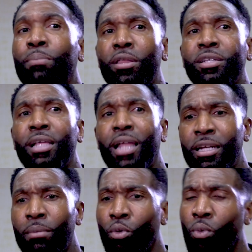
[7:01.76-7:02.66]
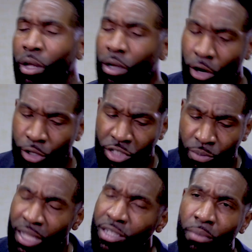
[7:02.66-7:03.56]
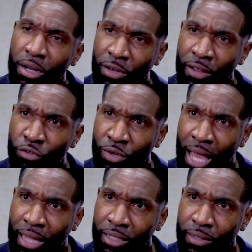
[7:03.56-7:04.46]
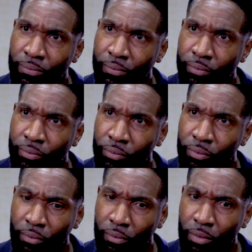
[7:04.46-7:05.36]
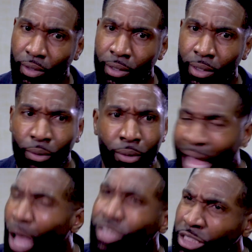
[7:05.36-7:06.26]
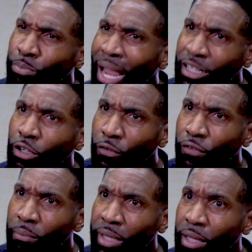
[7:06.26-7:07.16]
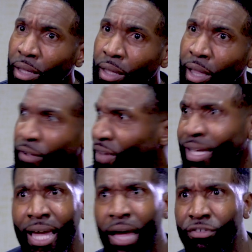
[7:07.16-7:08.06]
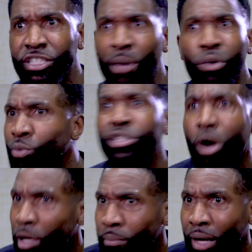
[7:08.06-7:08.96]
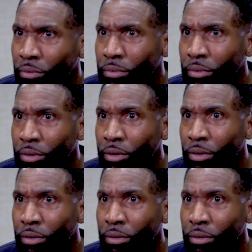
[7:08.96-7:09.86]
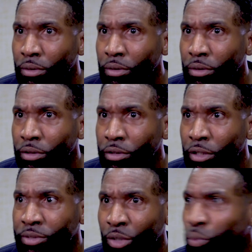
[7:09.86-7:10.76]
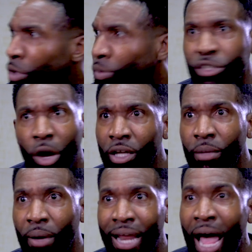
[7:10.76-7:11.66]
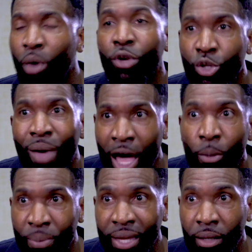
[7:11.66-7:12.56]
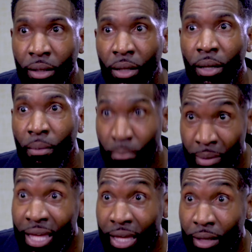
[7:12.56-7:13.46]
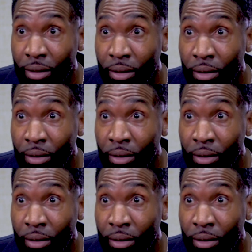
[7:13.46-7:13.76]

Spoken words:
like brothers are like, number one, are you speaking to my lived reality? How is this practical for me? If I can't have a job, what are we talking about? You know what I'm saying? What are we talking about? How are you helping me